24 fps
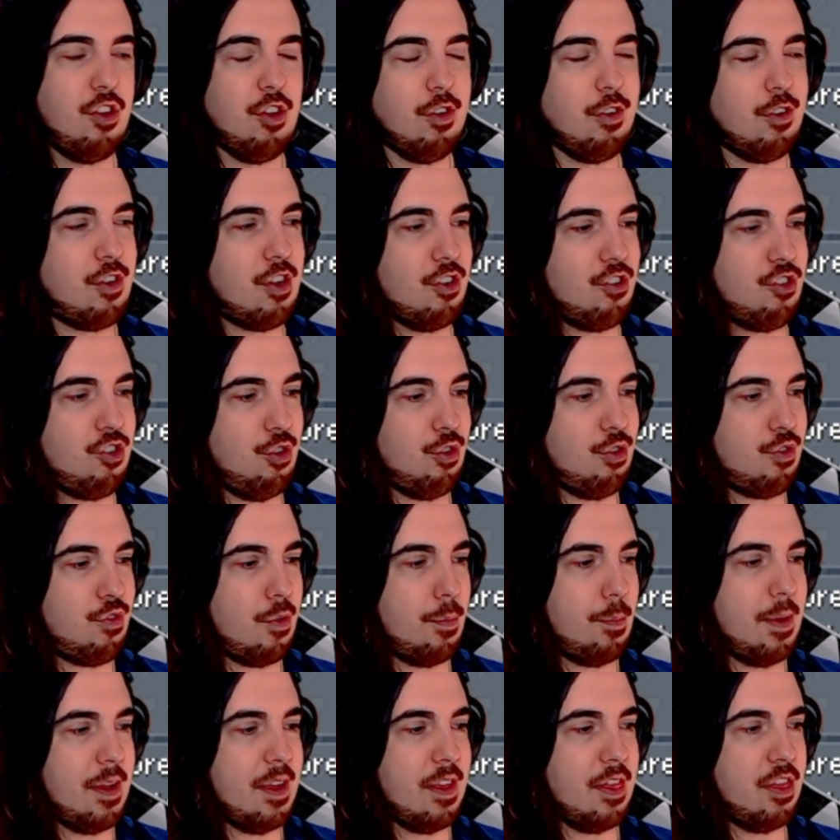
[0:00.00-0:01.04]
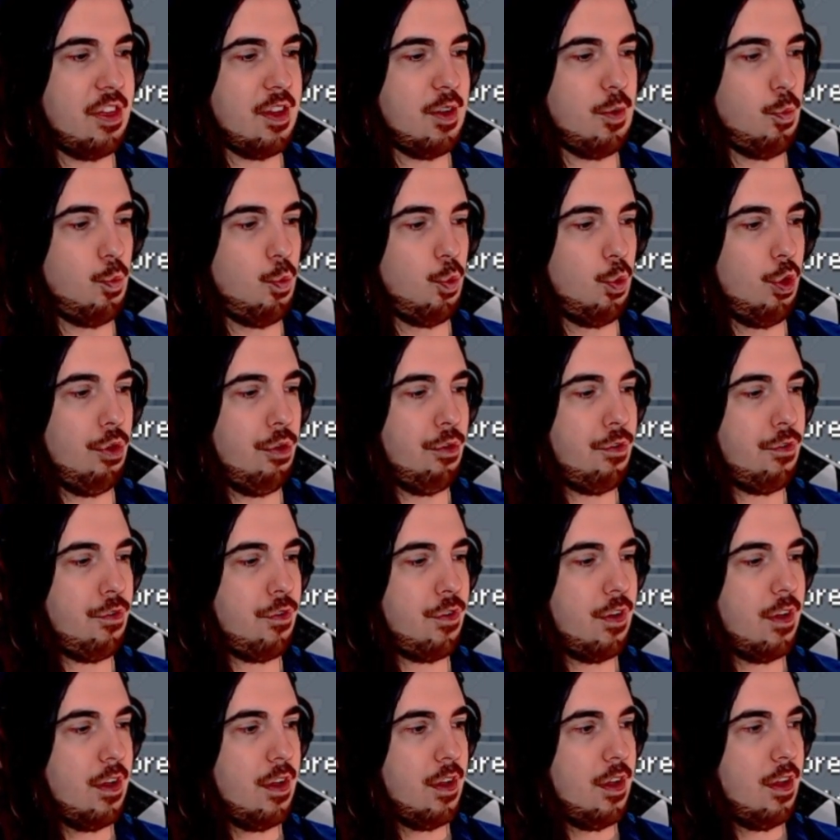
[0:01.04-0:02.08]
There are 4 to choose from:
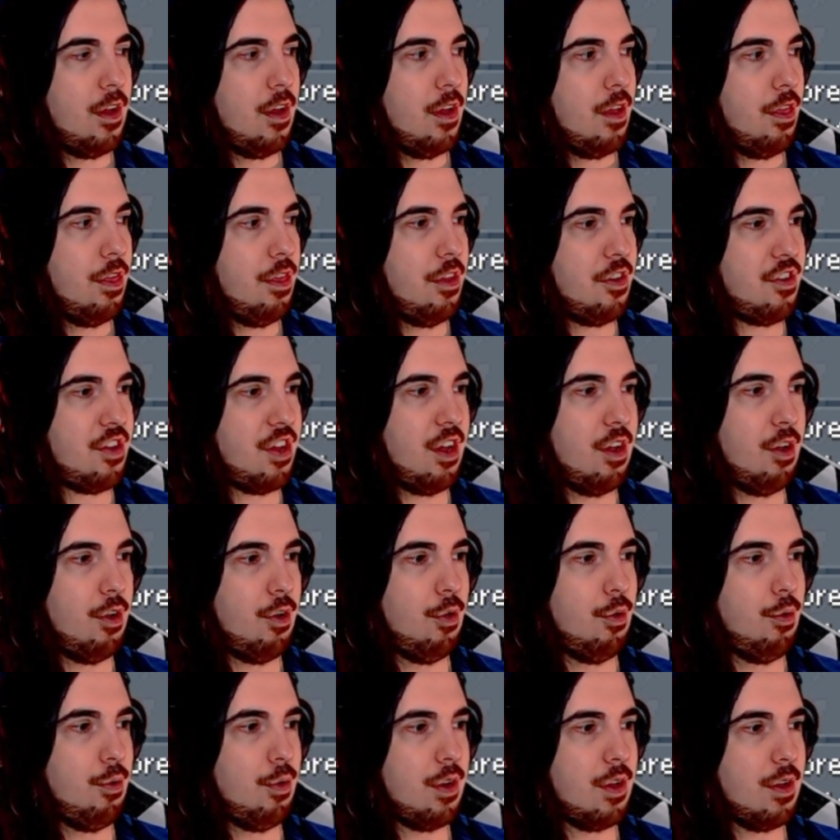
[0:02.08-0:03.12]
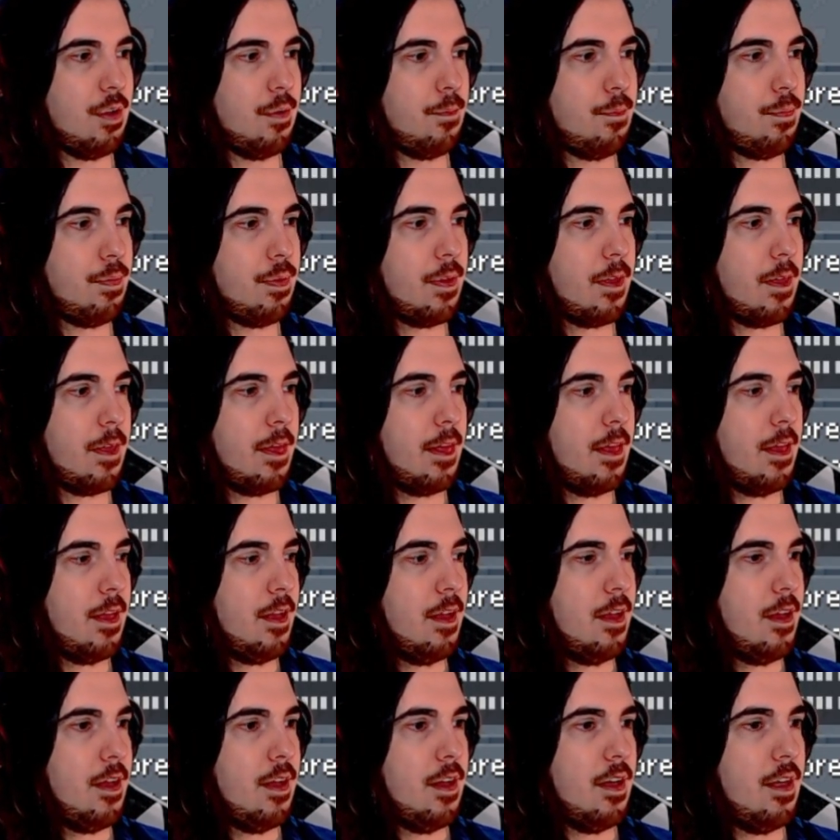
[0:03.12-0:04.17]
a spectral wolf, toad,
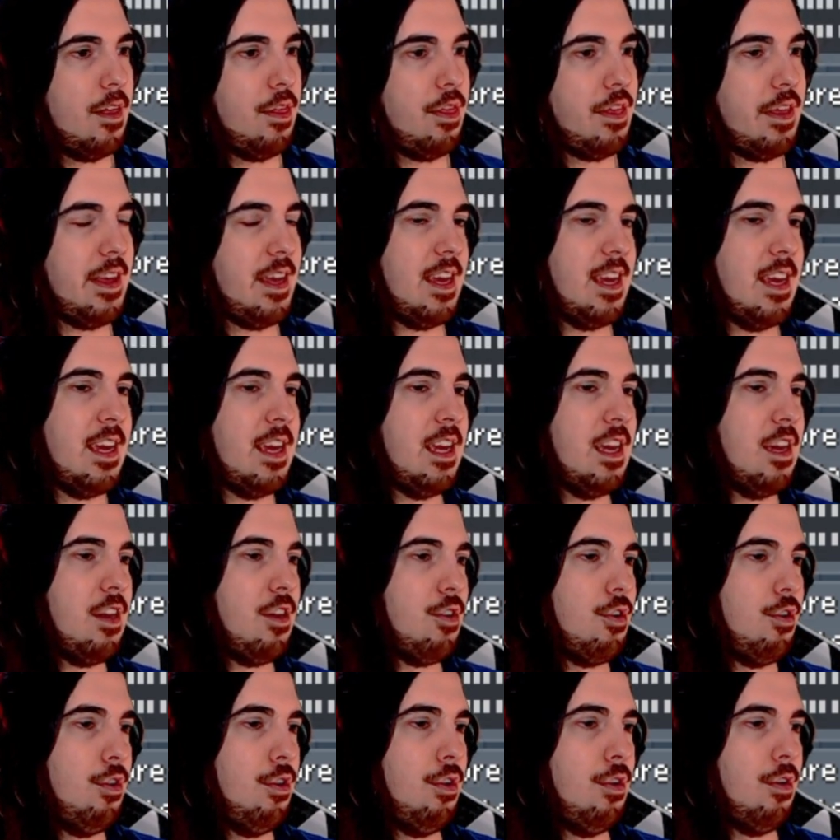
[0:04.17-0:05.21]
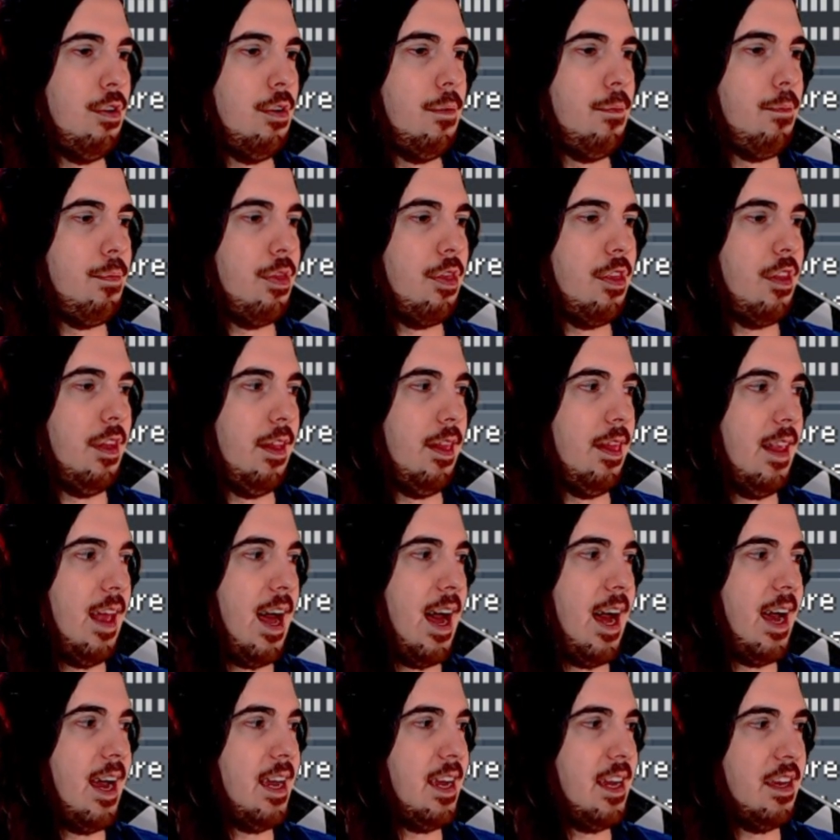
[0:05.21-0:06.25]
eagle, and lion,
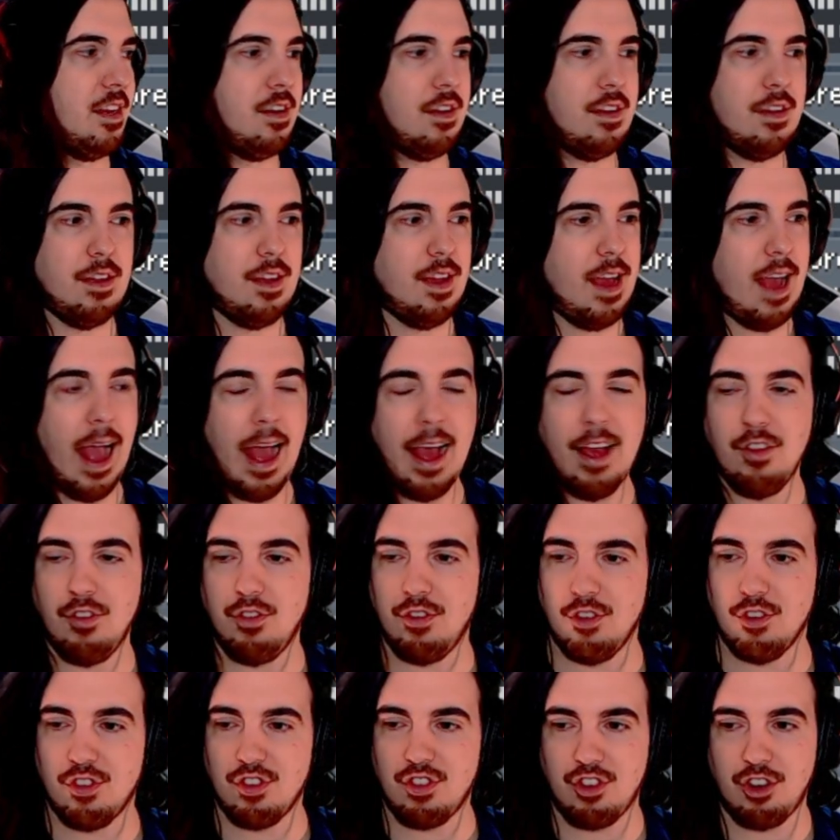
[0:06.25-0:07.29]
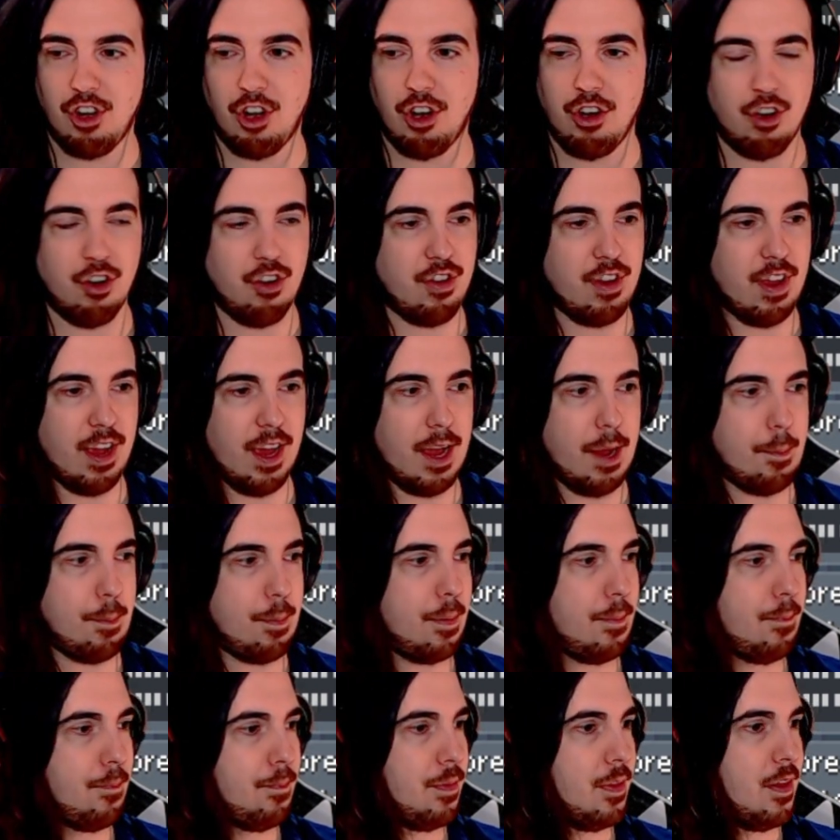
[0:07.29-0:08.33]
each with dual typing and slightly
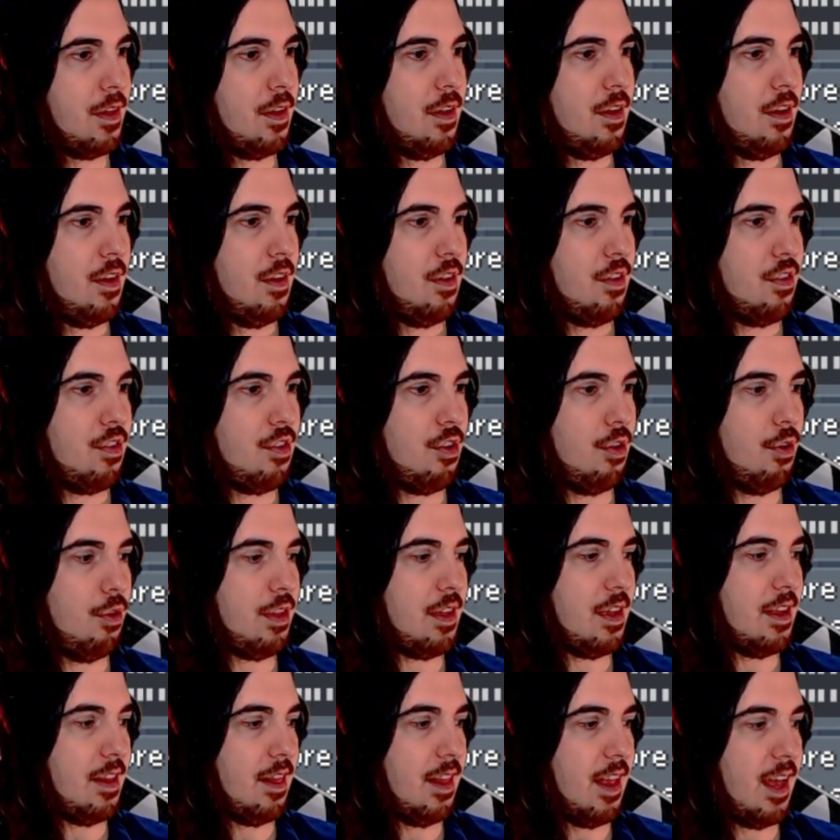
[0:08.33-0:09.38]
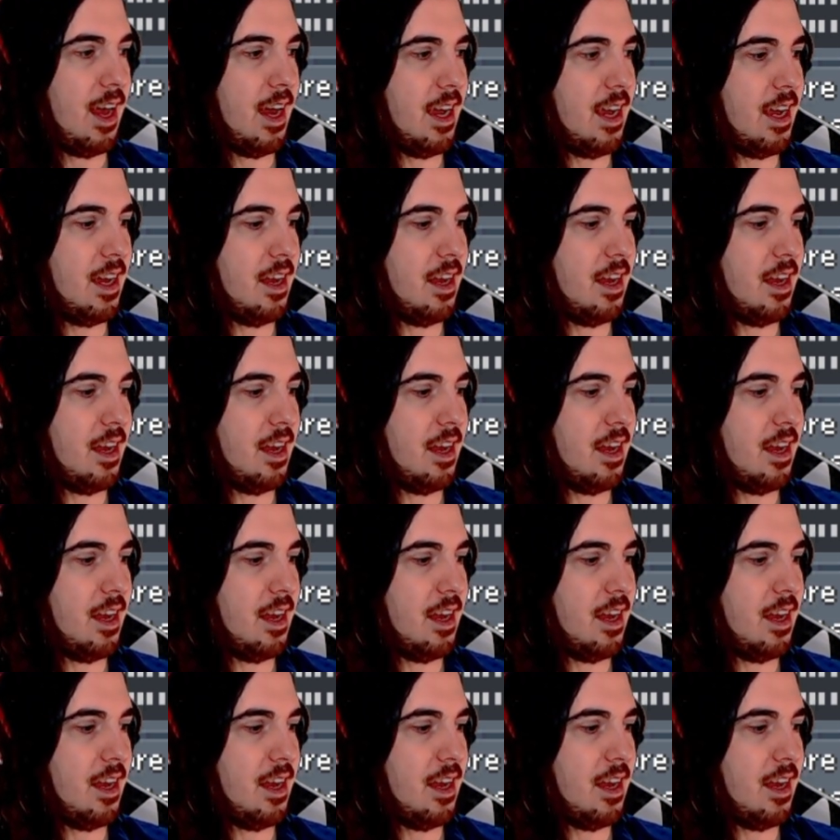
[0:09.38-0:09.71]
different stat distributions.